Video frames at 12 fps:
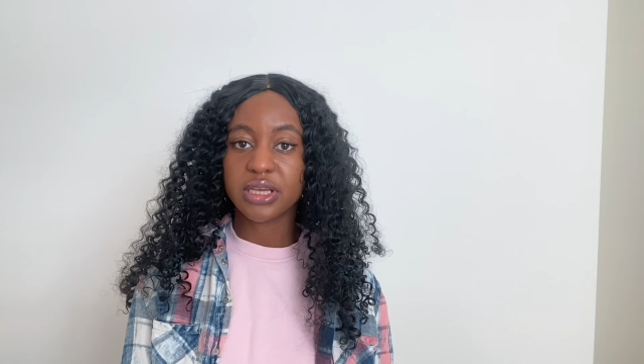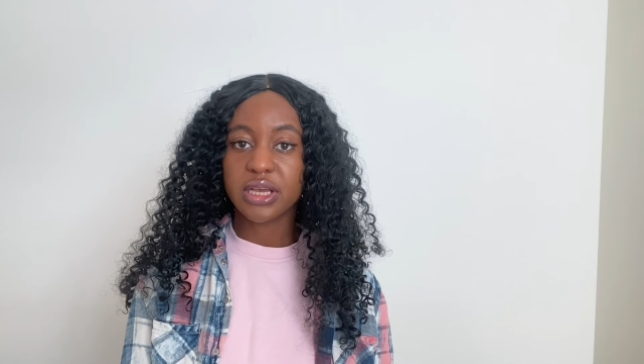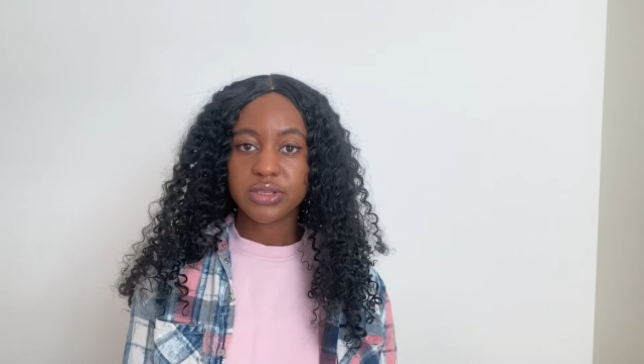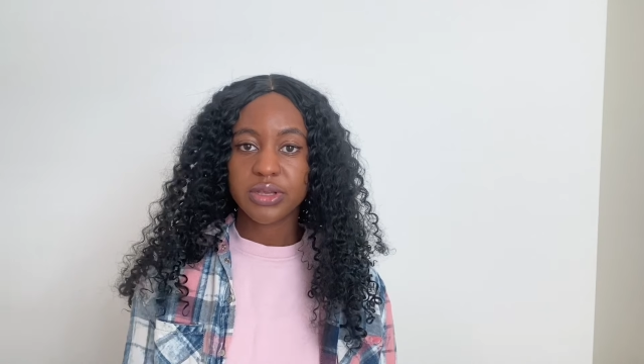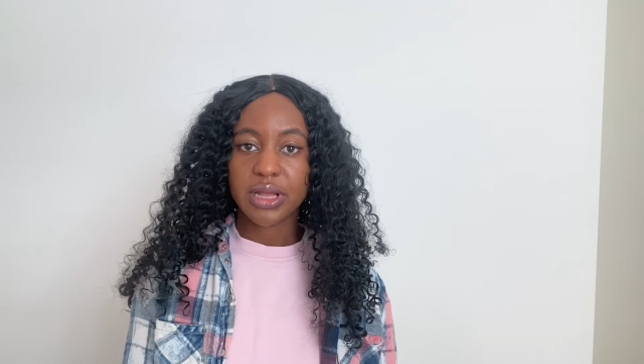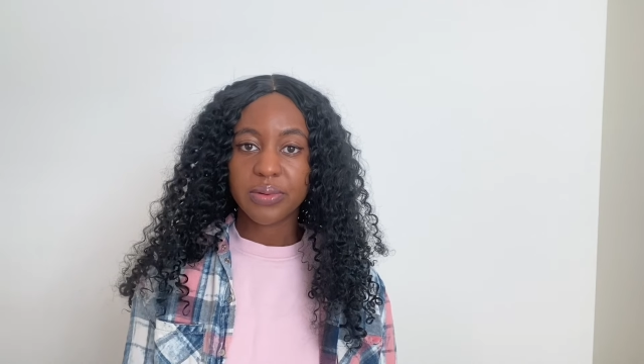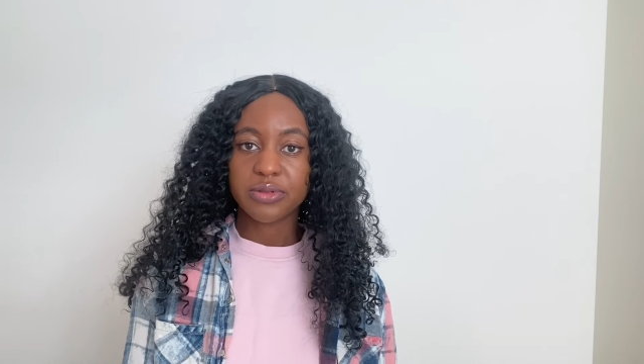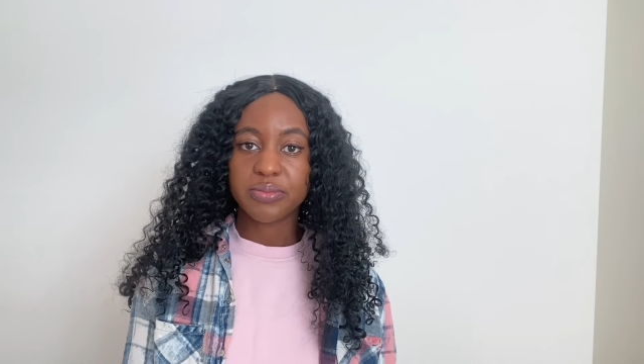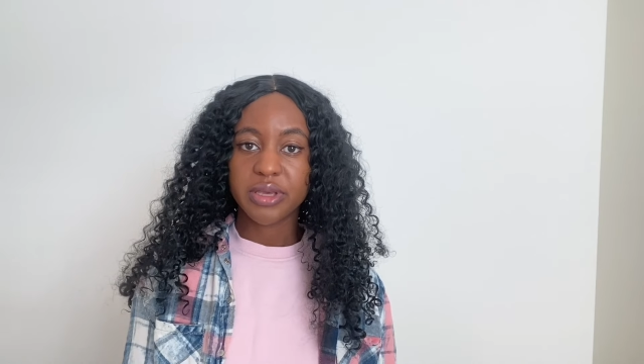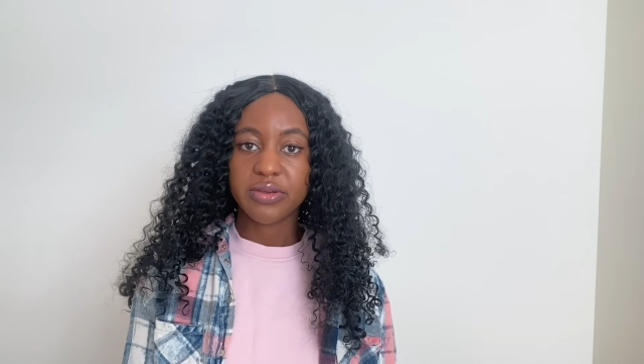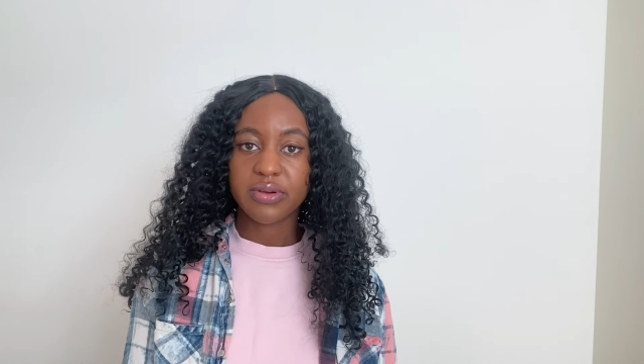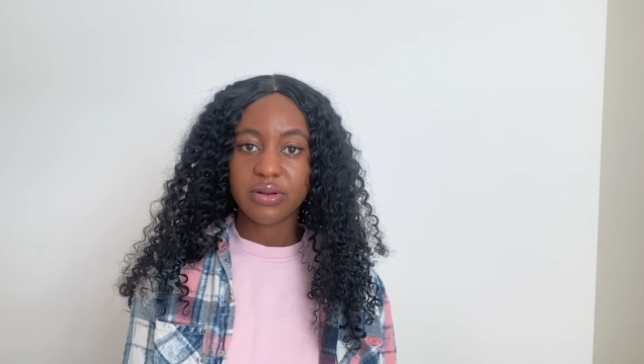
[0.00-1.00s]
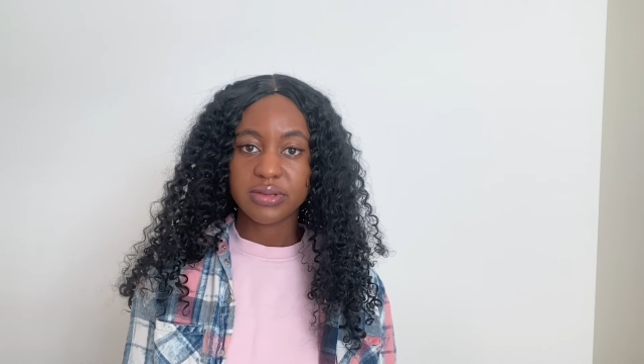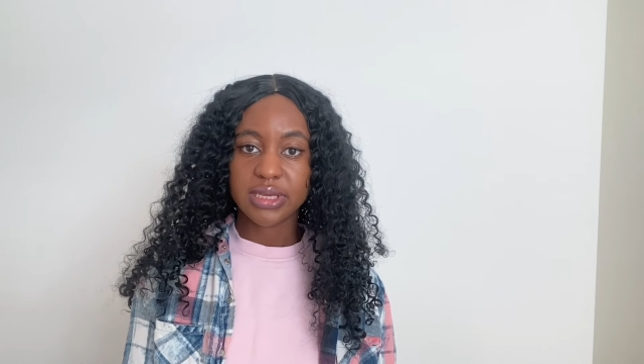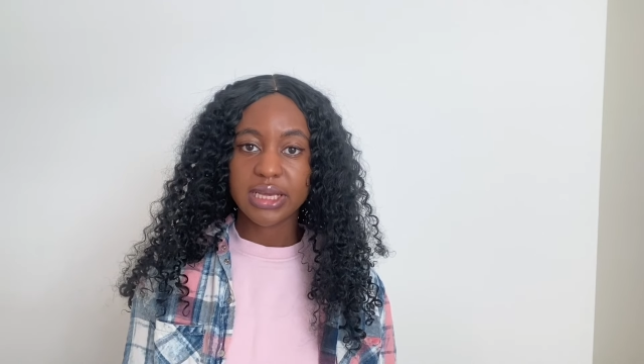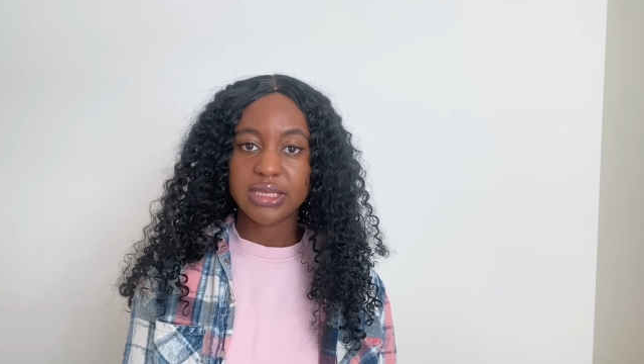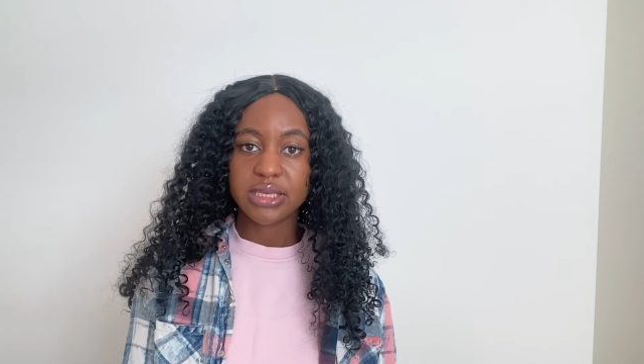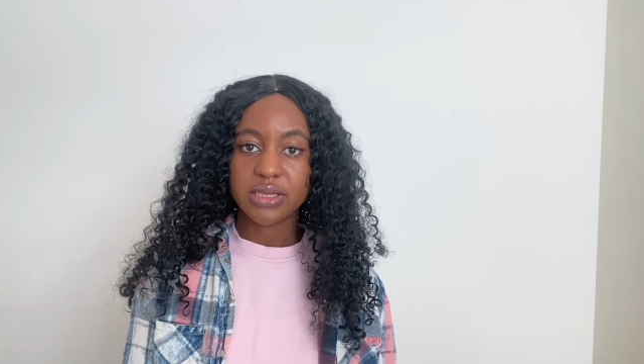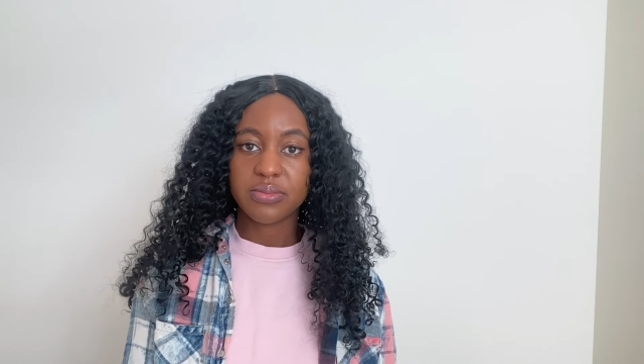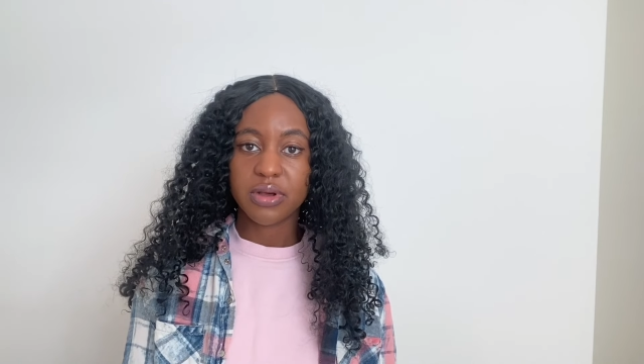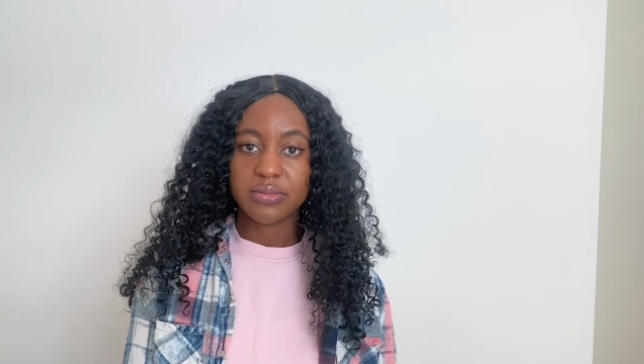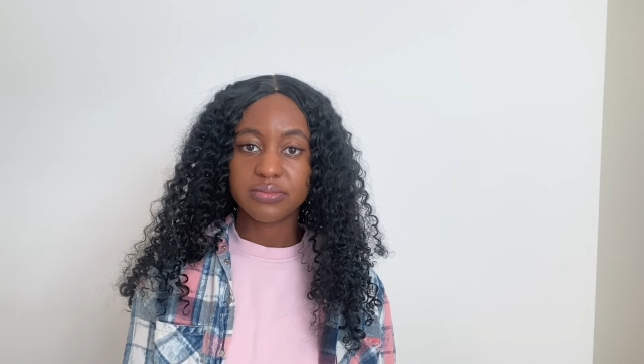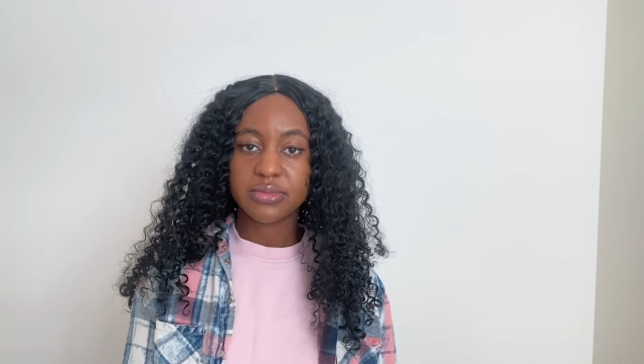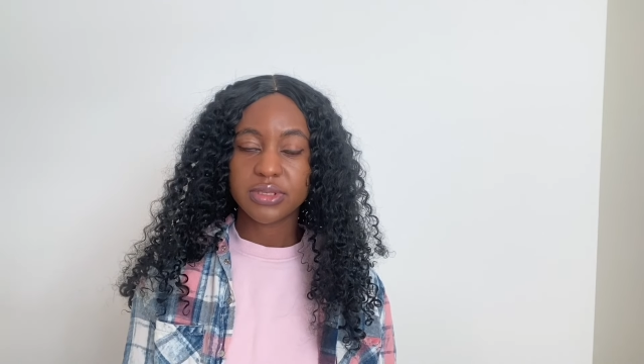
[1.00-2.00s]
so that would be around 18
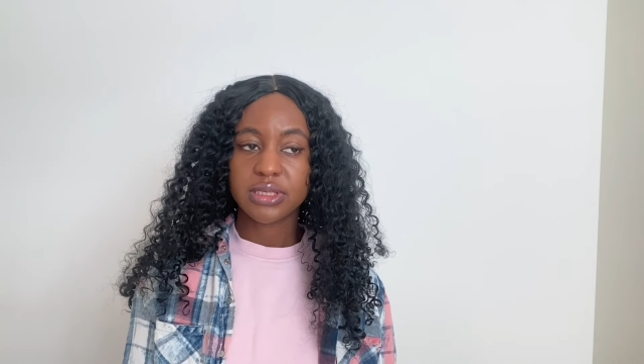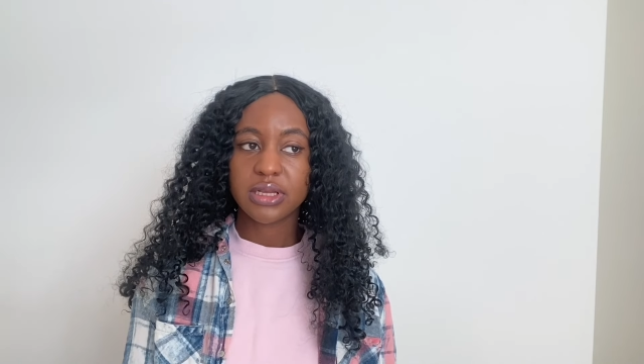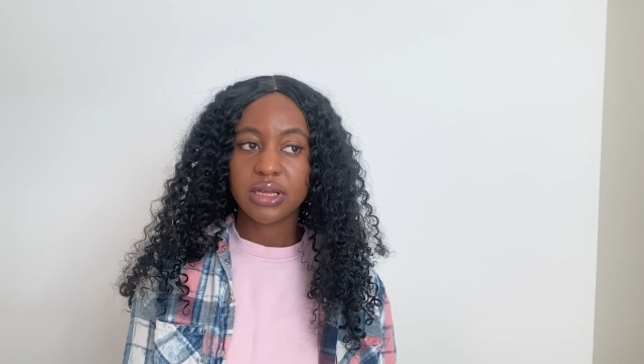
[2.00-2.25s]
months,